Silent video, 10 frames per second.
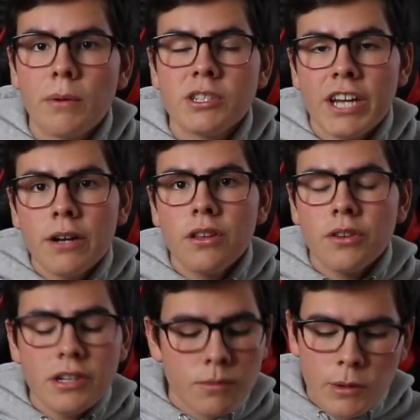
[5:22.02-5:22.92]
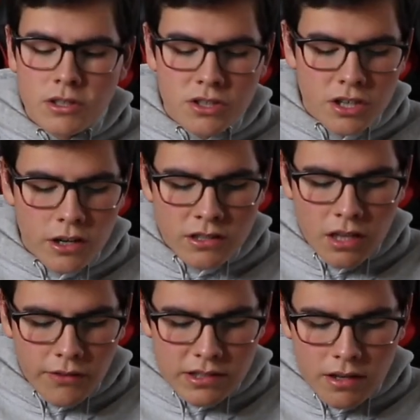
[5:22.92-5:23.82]
January 30th is a bunch of GR
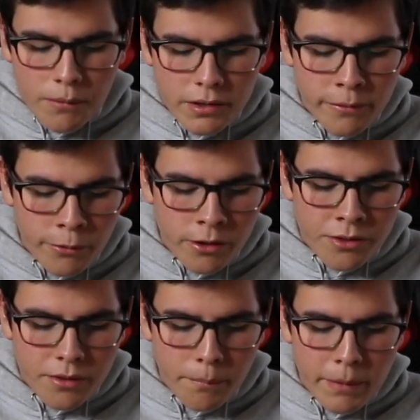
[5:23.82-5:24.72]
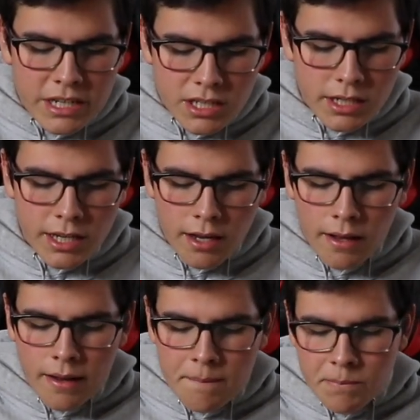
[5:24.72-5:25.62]
stuff that's not really worth mentioning.
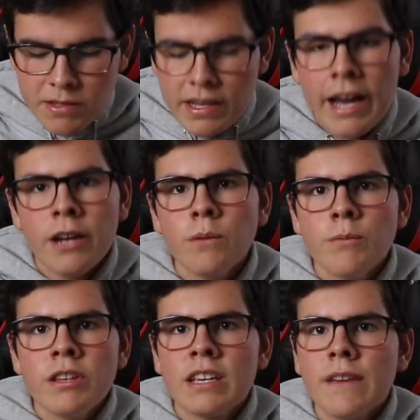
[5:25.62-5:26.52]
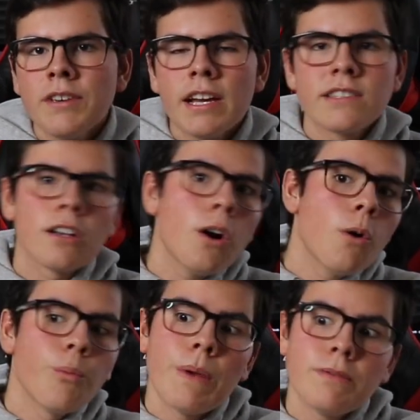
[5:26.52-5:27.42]
Because I don't really give you guys, like,
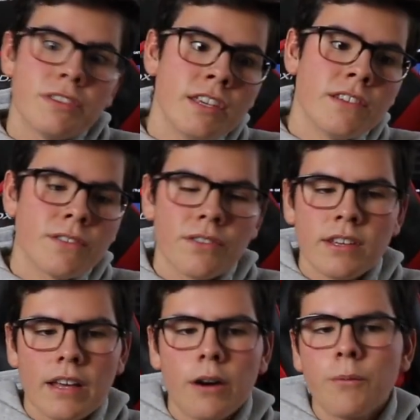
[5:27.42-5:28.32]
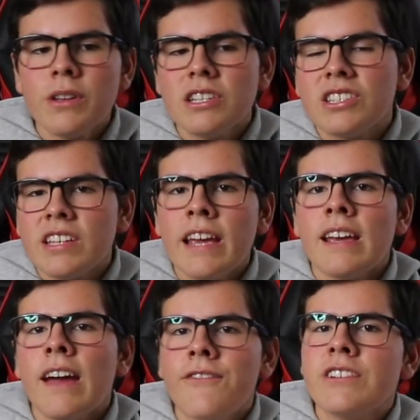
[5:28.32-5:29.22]
oh, maybe these or these. I don't really
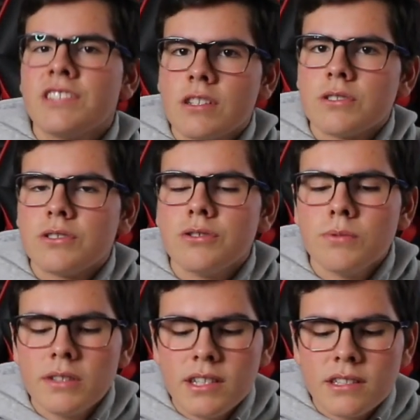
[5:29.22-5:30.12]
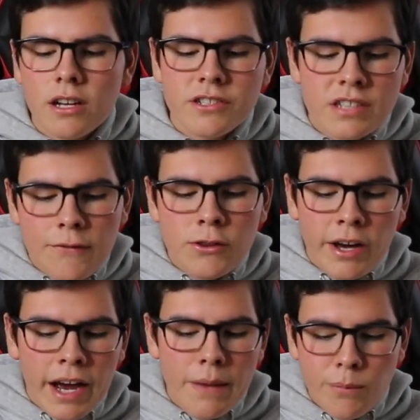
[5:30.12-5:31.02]
say every single shoe release. I'll just give you the
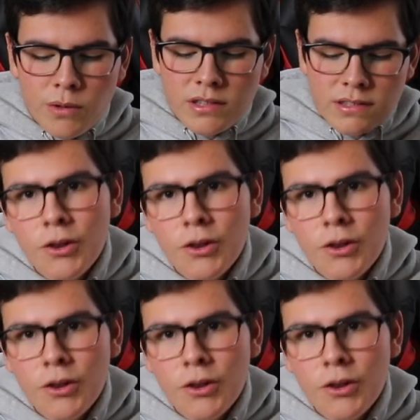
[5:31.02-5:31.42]
hype ones.